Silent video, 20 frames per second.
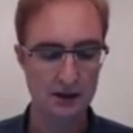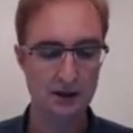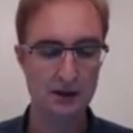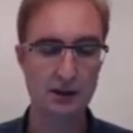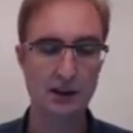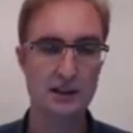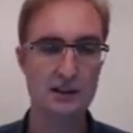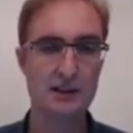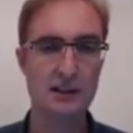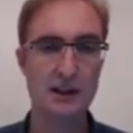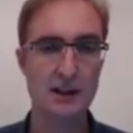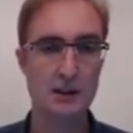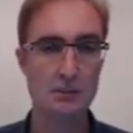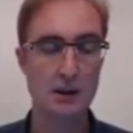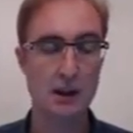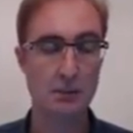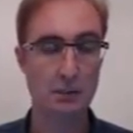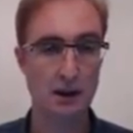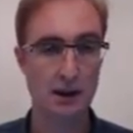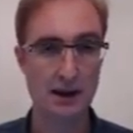So let's think
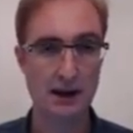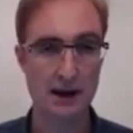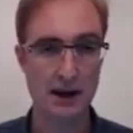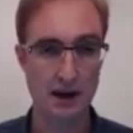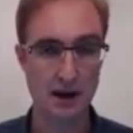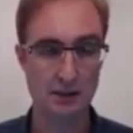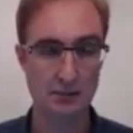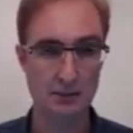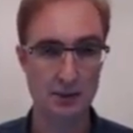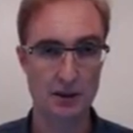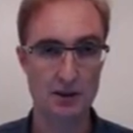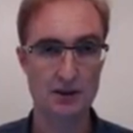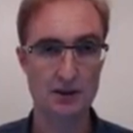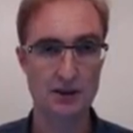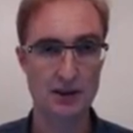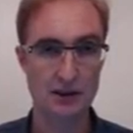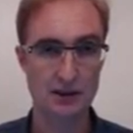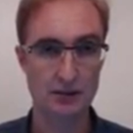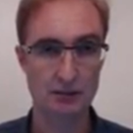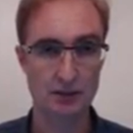about play out, because
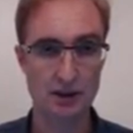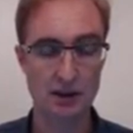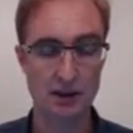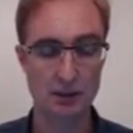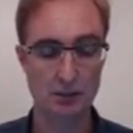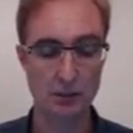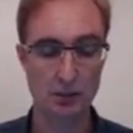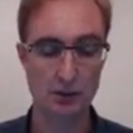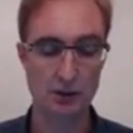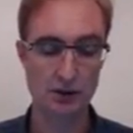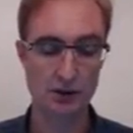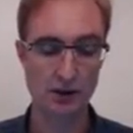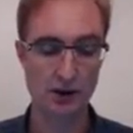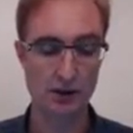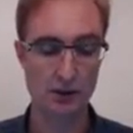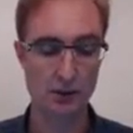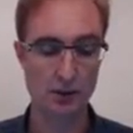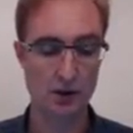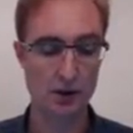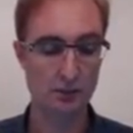that's really what we're
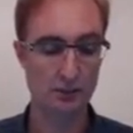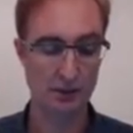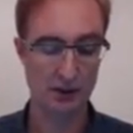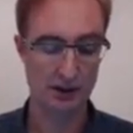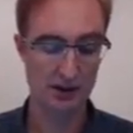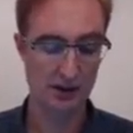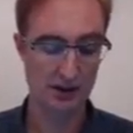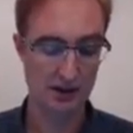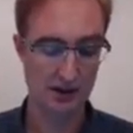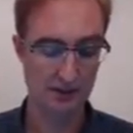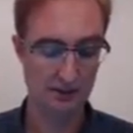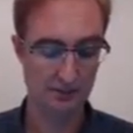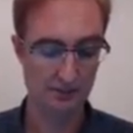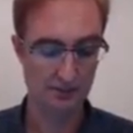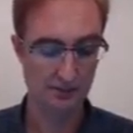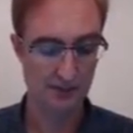trying to accomplish here.